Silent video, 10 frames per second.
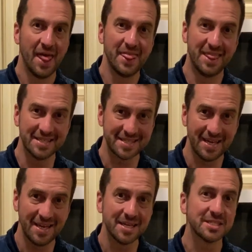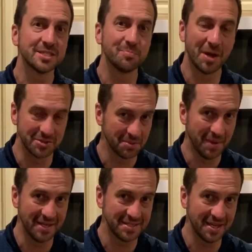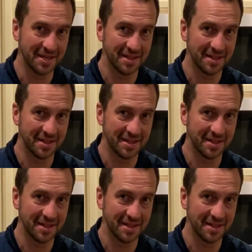This thing smells amazing.